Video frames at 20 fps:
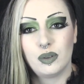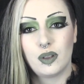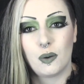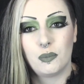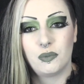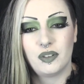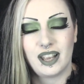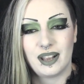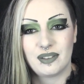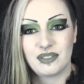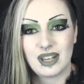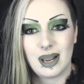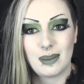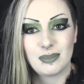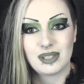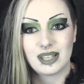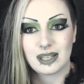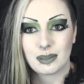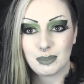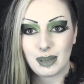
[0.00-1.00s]
We'll hopefully have
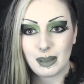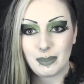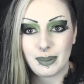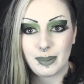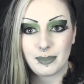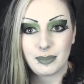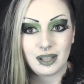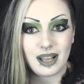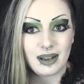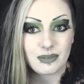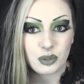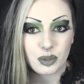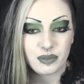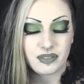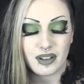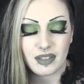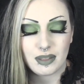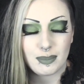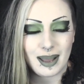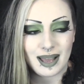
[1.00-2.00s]
time to like meet people after
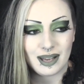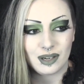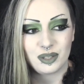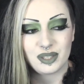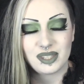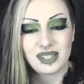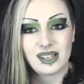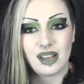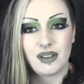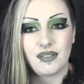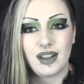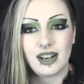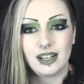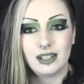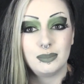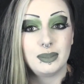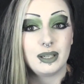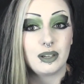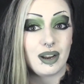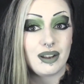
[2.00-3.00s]
we've done the panel and stuff, and
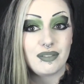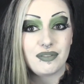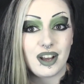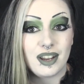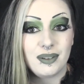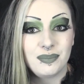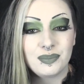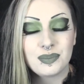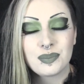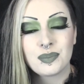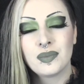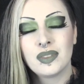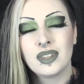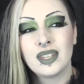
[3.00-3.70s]
it'll be great fun.